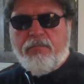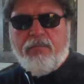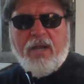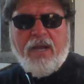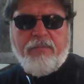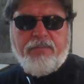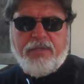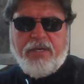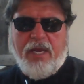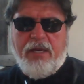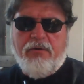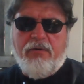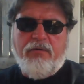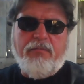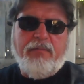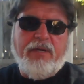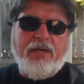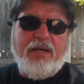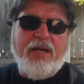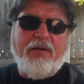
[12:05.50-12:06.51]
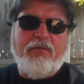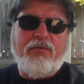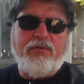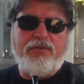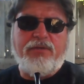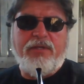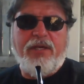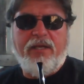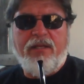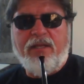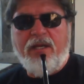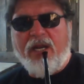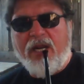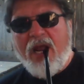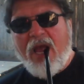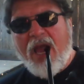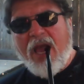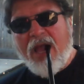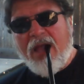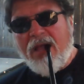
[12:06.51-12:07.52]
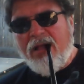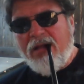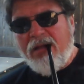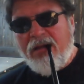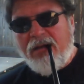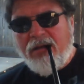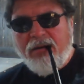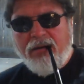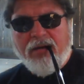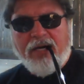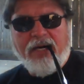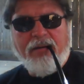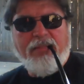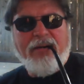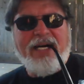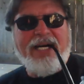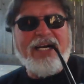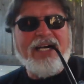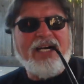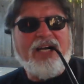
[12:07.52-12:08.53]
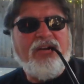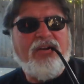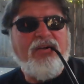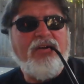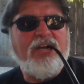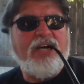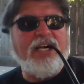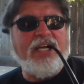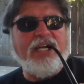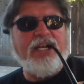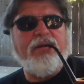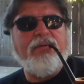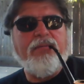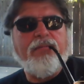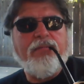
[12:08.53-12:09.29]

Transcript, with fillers: Pipe's angry with me today, won't stay lit. I packed it too tight.